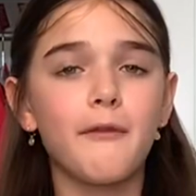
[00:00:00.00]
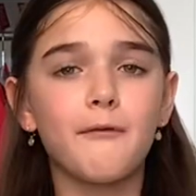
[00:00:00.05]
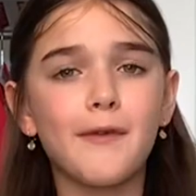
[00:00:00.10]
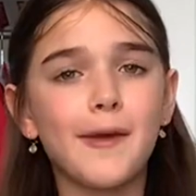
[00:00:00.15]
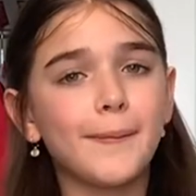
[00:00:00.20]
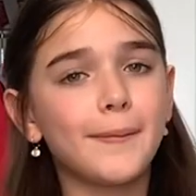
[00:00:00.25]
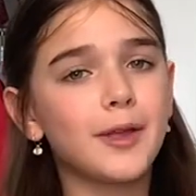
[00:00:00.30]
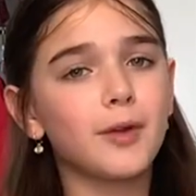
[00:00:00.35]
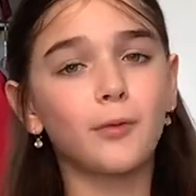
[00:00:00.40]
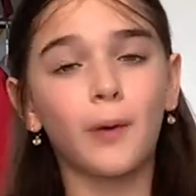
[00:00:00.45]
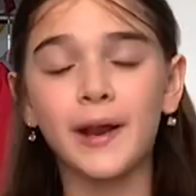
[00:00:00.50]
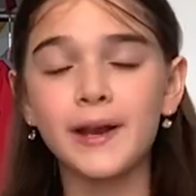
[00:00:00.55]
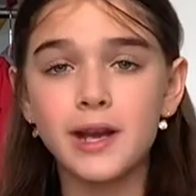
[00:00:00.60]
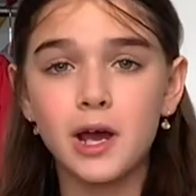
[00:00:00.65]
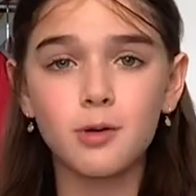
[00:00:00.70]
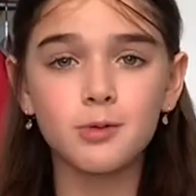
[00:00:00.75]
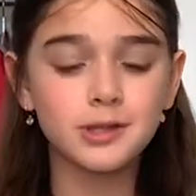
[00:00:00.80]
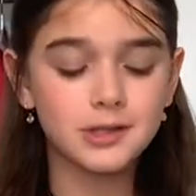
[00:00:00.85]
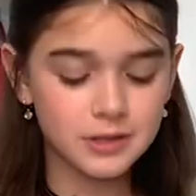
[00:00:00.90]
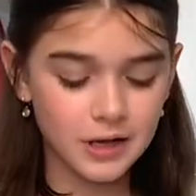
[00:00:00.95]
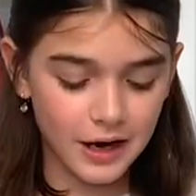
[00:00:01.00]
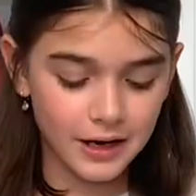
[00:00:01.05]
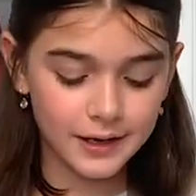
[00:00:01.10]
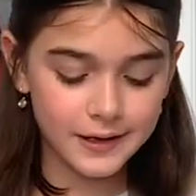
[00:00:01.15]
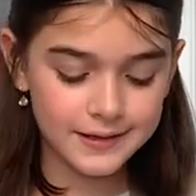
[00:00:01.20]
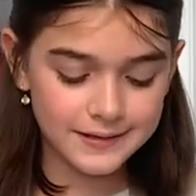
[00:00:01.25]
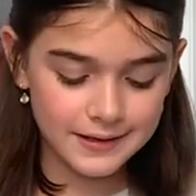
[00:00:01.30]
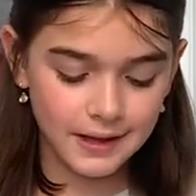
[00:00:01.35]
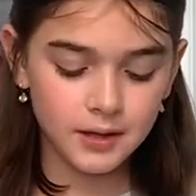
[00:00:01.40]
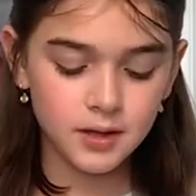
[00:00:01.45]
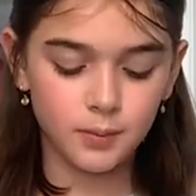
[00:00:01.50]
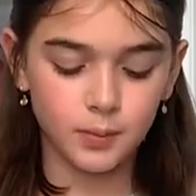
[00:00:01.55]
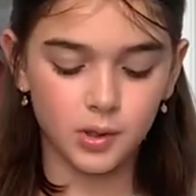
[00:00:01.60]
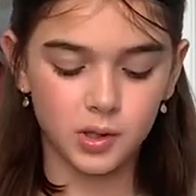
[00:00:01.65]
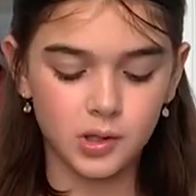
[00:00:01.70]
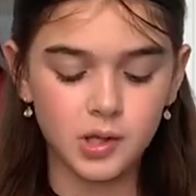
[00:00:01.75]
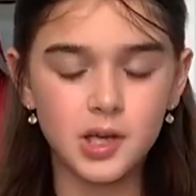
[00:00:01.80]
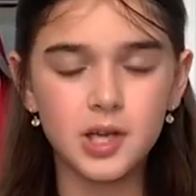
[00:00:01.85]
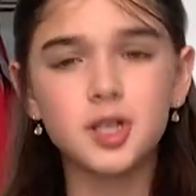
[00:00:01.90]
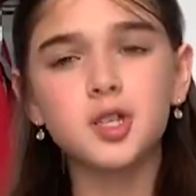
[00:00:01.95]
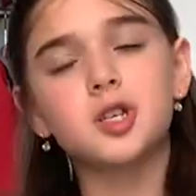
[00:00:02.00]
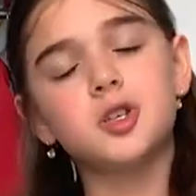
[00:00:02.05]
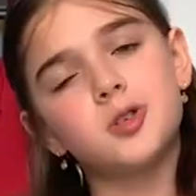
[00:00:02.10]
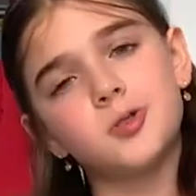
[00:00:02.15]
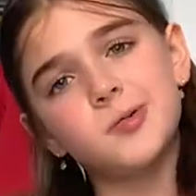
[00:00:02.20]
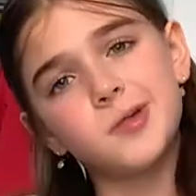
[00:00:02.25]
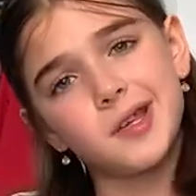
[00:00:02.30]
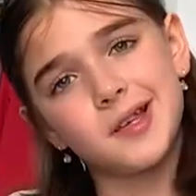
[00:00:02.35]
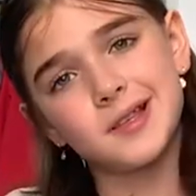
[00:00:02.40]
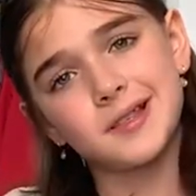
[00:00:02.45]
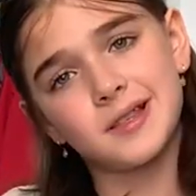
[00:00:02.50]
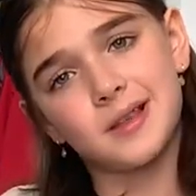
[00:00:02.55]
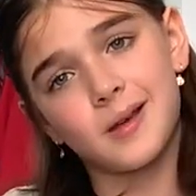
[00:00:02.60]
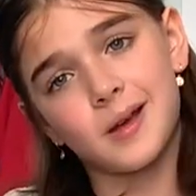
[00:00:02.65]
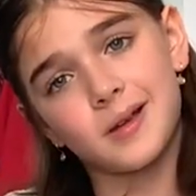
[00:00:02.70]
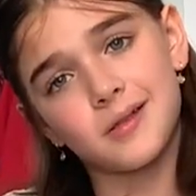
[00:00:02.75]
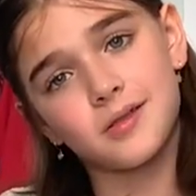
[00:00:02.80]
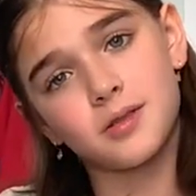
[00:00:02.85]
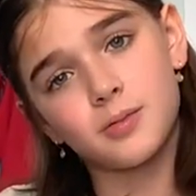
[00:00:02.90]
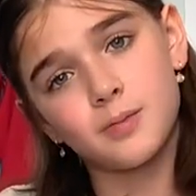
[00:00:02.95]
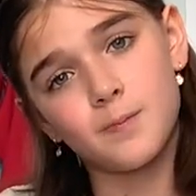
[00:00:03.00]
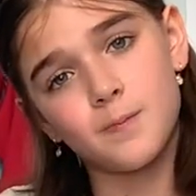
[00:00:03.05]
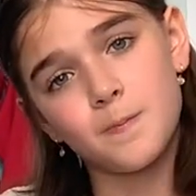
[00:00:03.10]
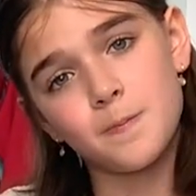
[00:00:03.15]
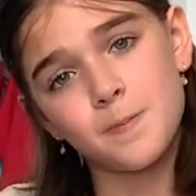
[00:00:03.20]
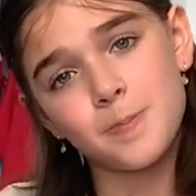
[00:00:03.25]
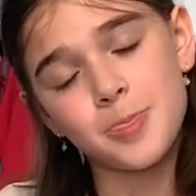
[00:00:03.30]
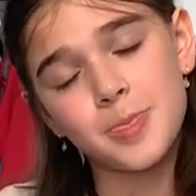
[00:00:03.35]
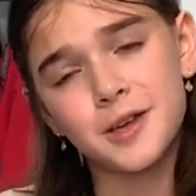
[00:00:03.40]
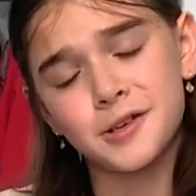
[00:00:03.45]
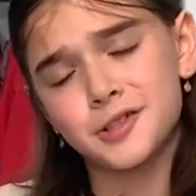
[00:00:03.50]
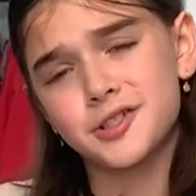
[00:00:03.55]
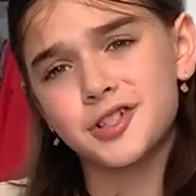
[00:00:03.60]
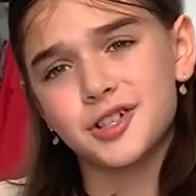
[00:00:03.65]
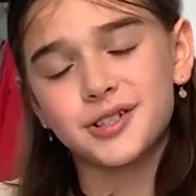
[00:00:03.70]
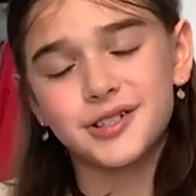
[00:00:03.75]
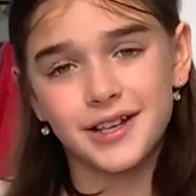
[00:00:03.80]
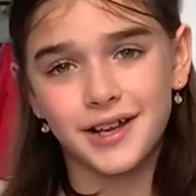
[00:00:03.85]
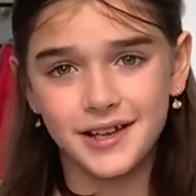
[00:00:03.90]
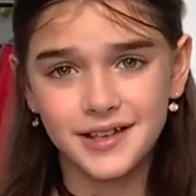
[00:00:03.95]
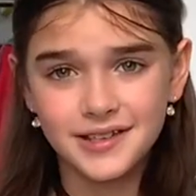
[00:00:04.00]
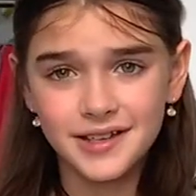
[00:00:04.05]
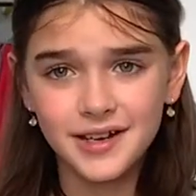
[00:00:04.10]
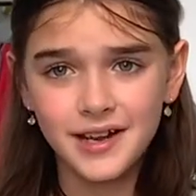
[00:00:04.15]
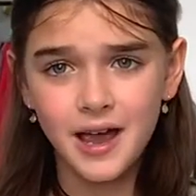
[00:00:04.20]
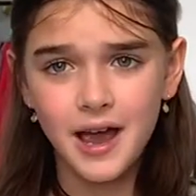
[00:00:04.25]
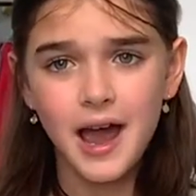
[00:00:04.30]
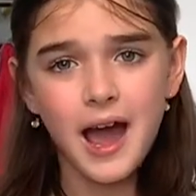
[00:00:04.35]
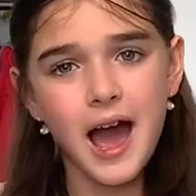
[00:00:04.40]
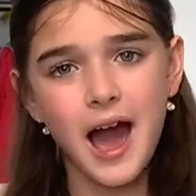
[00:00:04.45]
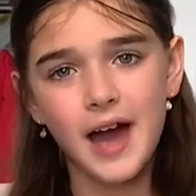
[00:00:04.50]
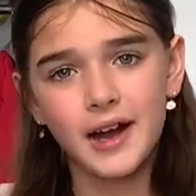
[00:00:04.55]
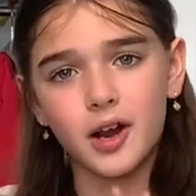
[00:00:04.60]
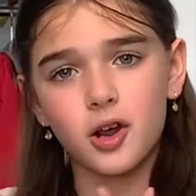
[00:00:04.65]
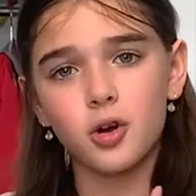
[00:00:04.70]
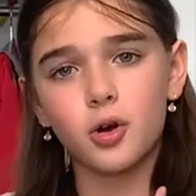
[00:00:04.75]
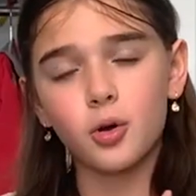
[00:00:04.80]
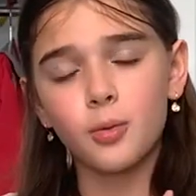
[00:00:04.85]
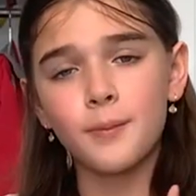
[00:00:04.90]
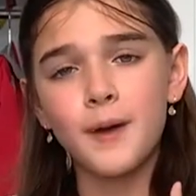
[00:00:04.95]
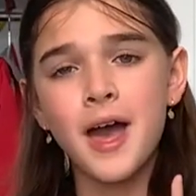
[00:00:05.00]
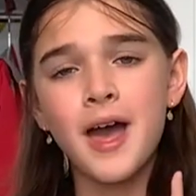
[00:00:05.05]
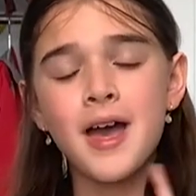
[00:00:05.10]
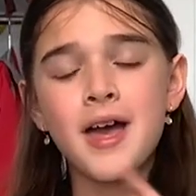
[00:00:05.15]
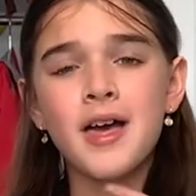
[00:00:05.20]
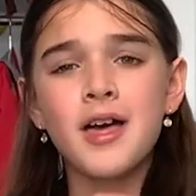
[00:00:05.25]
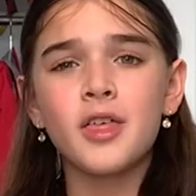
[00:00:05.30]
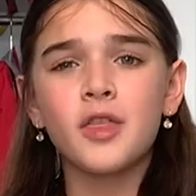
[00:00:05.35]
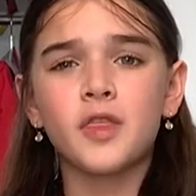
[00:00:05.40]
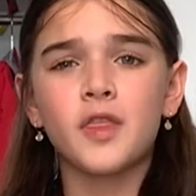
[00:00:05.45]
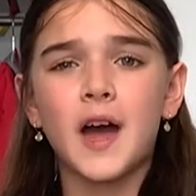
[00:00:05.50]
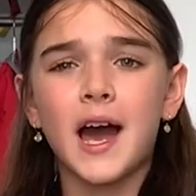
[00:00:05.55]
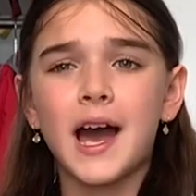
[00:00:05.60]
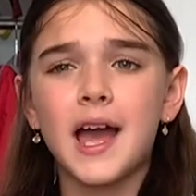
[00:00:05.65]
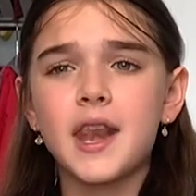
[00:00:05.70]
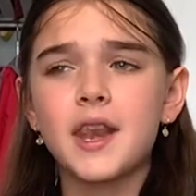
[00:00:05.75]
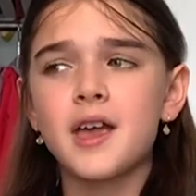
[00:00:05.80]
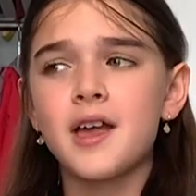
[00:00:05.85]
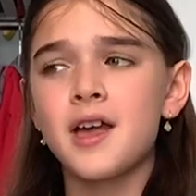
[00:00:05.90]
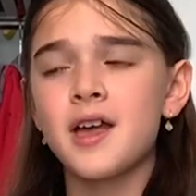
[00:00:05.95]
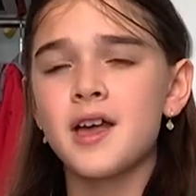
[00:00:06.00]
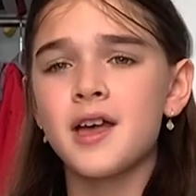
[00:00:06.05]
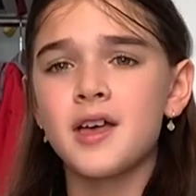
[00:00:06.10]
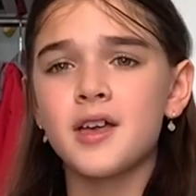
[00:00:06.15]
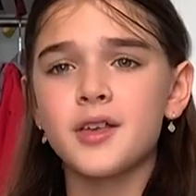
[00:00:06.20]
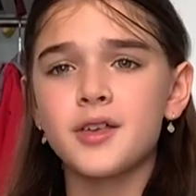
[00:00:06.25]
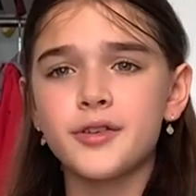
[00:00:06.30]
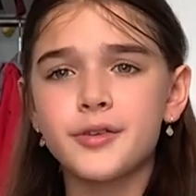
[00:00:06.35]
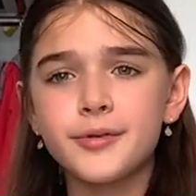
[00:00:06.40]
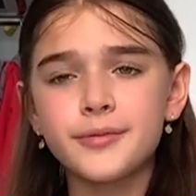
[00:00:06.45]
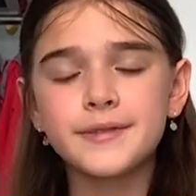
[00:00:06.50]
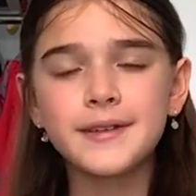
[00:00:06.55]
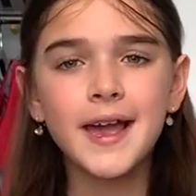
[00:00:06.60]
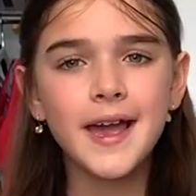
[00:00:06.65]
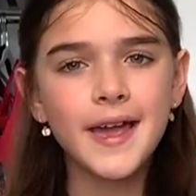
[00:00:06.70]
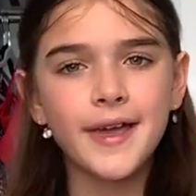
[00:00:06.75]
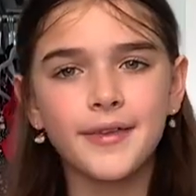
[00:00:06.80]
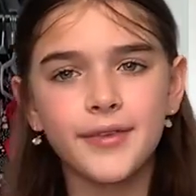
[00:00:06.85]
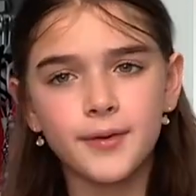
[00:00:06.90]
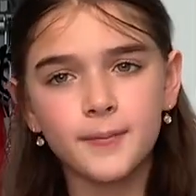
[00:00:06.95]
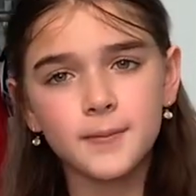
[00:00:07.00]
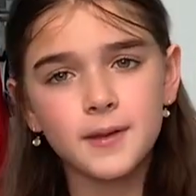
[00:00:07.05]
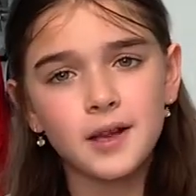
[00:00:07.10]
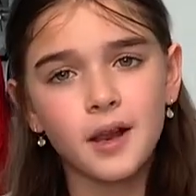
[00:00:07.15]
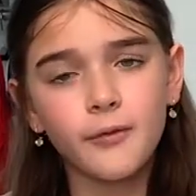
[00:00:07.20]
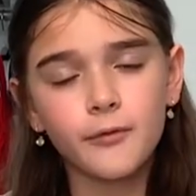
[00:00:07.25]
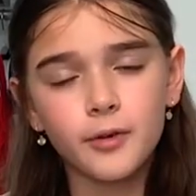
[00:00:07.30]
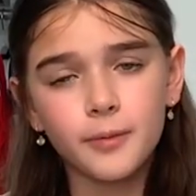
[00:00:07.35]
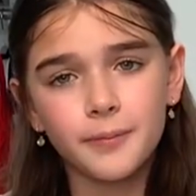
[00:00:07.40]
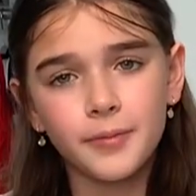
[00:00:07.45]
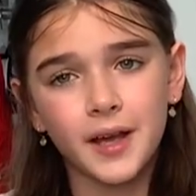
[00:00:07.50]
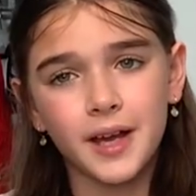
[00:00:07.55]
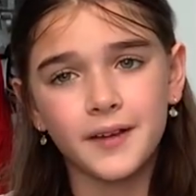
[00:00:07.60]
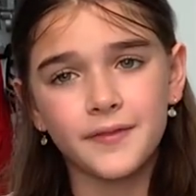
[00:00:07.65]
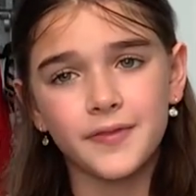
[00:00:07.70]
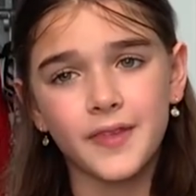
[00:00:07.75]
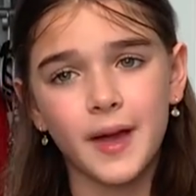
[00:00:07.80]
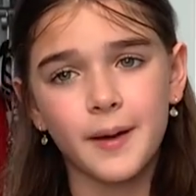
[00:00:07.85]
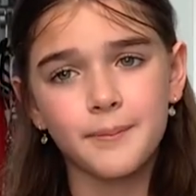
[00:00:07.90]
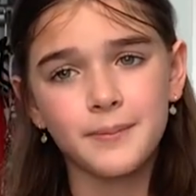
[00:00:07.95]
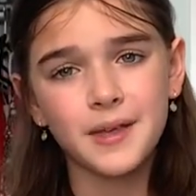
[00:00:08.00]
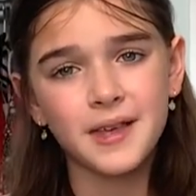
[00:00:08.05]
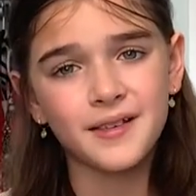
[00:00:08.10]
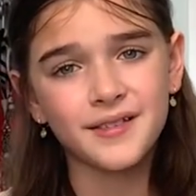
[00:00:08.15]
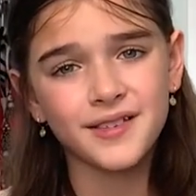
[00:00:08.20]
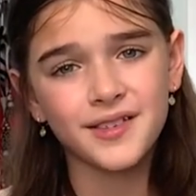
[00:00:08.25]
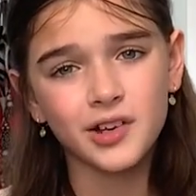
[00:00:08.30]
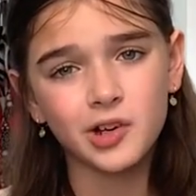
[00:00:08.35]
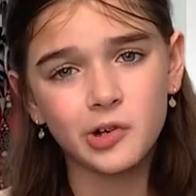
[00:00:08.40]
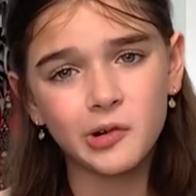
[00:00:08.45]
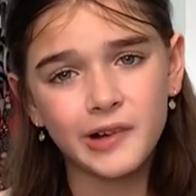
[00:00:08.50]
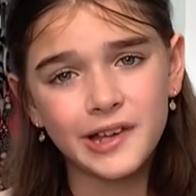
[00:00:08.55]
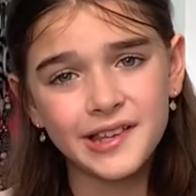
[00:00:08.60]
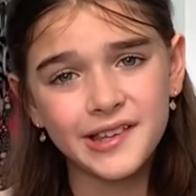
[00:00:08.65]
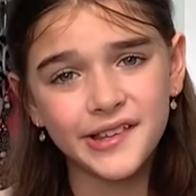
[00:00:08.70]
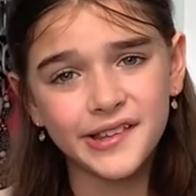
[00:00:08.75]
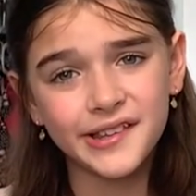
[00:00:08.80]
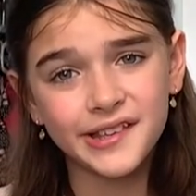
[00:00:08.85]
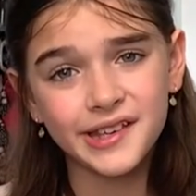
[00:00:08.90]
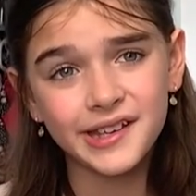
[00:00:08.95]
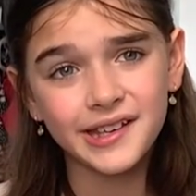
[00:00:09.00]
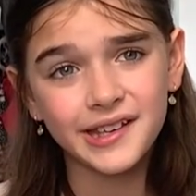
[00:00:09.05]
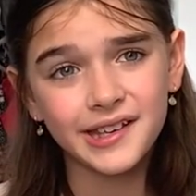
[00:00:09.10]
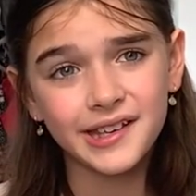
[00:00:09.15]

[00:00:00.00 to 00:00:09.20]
family right now, it's not accessible to do these things. Just isn't. And I hope that you take some stuff from that, that being Zero Waste